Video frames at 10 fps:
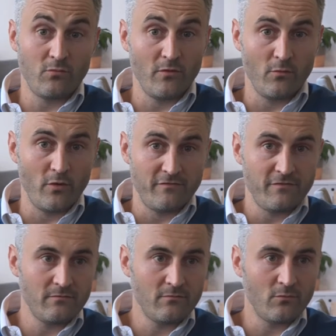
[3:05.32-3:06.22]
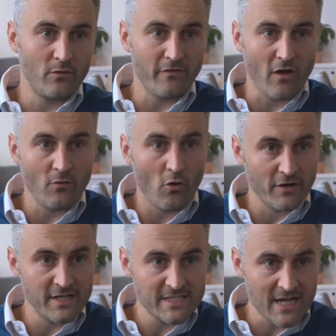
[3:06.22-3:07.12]
We've
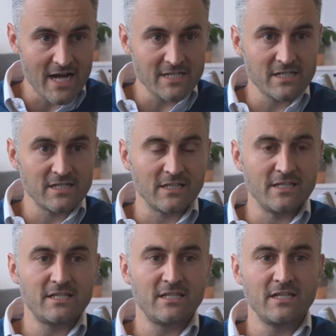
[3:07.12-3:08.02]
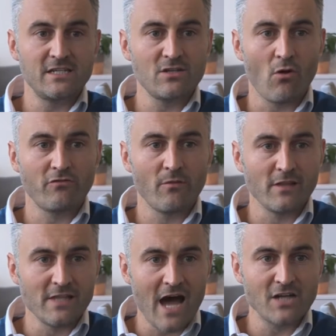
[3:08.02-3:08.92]
already started listing stock from
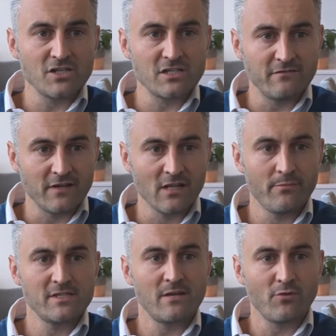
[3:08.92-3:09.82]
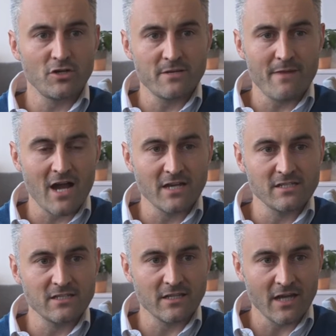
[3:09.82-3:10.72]
the largest developers and project
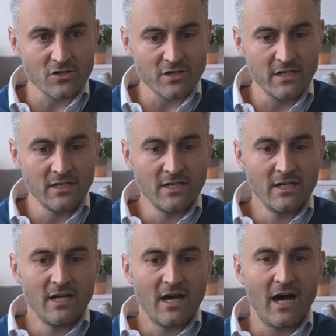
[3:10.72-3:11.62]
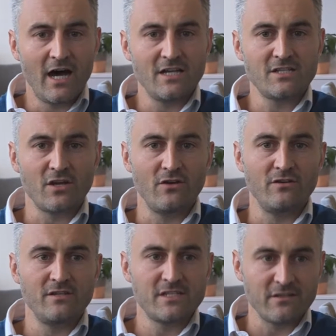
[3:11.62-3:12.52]
marketers in the country.
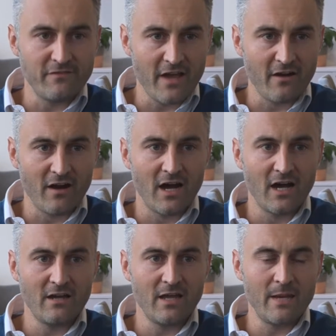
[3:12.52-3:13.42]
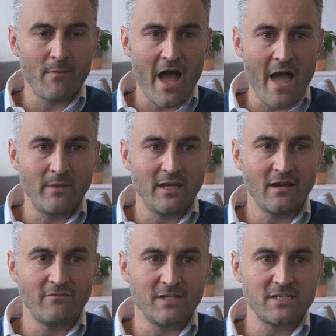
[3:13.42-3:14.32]
So Severa in Miami
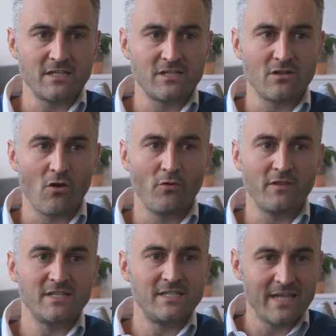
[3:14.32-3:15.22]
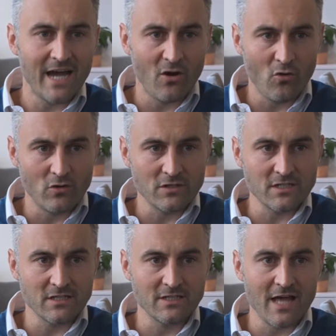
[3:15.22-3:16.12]
have listed stock with us. DR
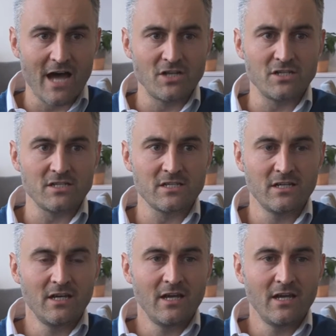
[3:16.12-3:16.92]
Horton, the largest